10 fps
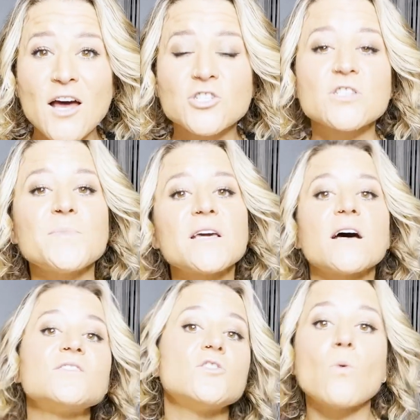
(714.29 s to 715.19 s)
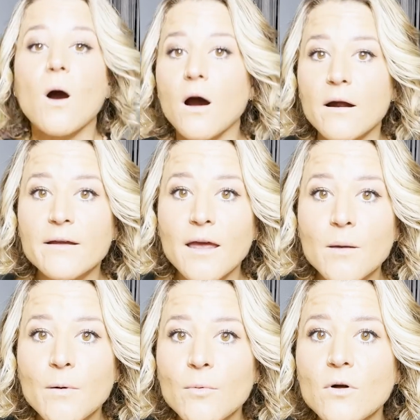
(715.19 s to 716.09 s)
just because you are
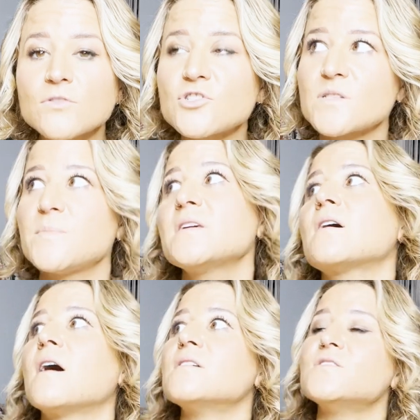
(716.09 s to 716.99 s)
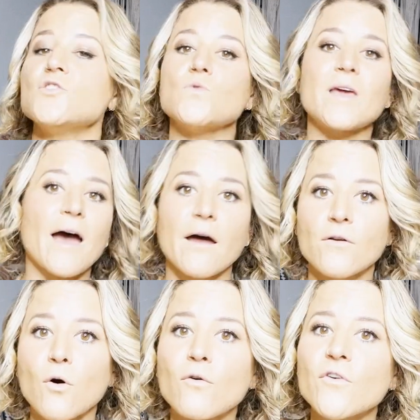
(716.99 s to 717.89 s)
capable, just because you can
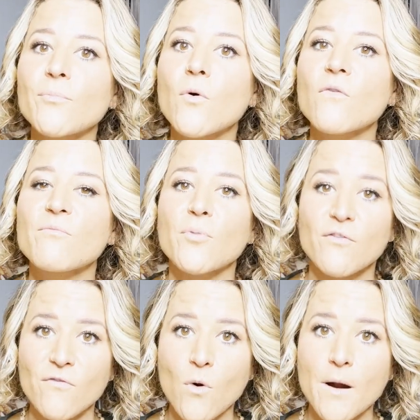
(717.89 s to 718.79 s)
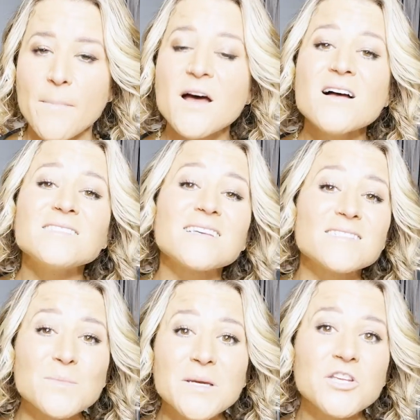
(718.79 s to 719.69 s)
overperform,
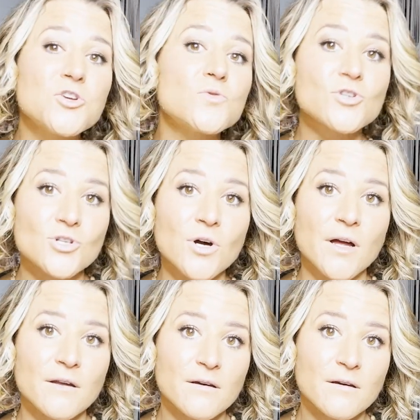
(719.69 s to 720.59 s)
doesn't mean you should.